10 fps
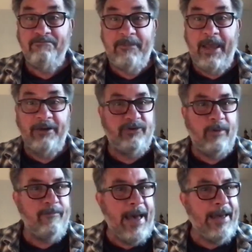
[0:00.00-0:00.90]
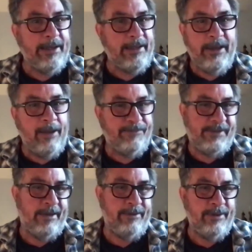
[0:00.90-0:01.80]
can dramatically
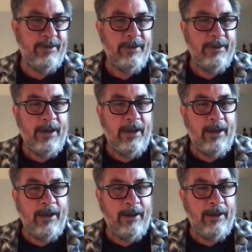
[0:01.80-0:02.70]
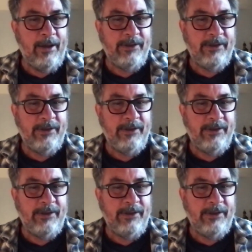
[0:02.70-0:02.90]
upset a